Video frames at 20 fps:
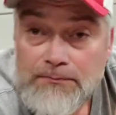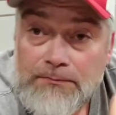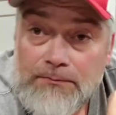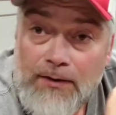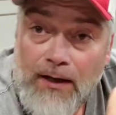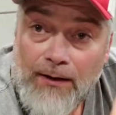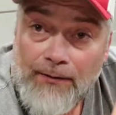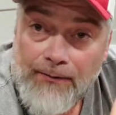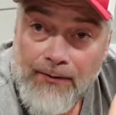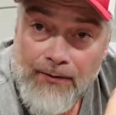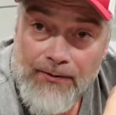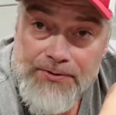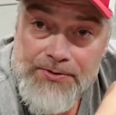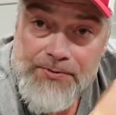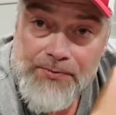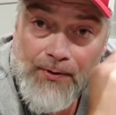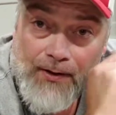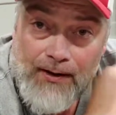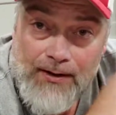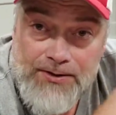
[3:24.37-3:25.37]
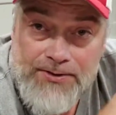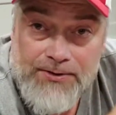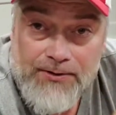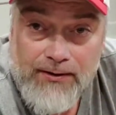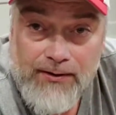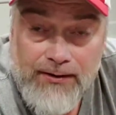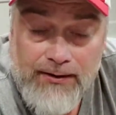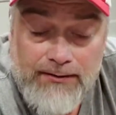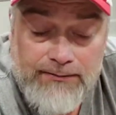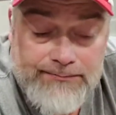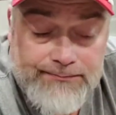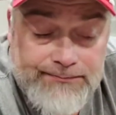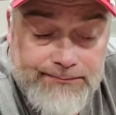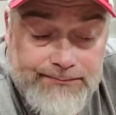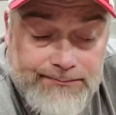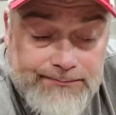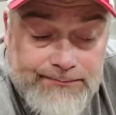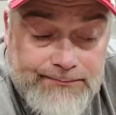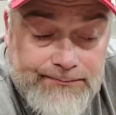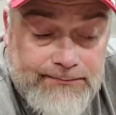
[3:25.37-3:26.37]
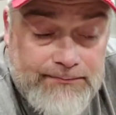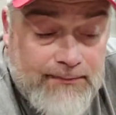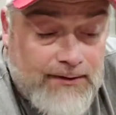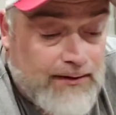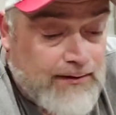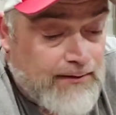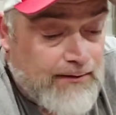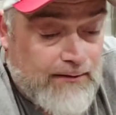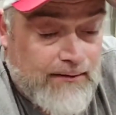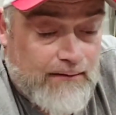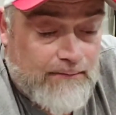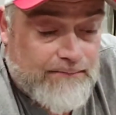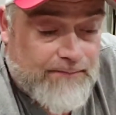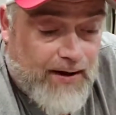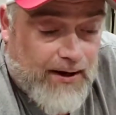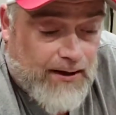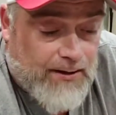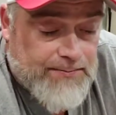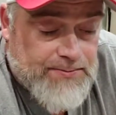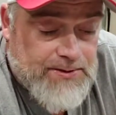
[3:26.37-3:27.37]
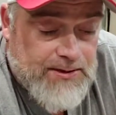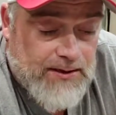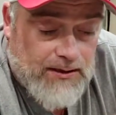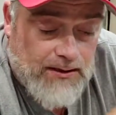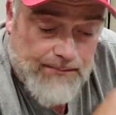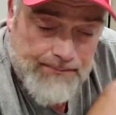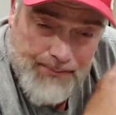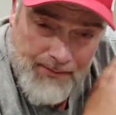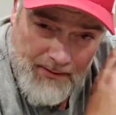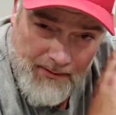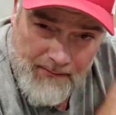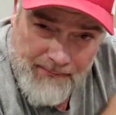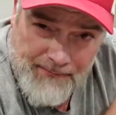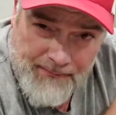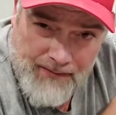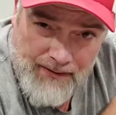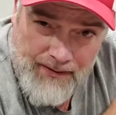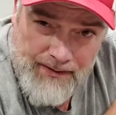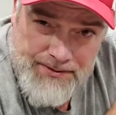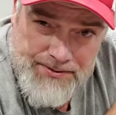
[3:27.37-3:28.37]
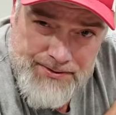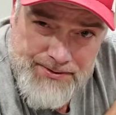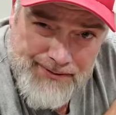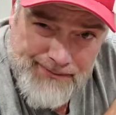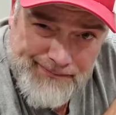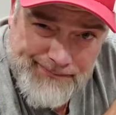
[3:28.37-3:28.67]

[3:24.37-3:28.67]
that roast while it's drying. Vacuum seal it, put it in the fridge.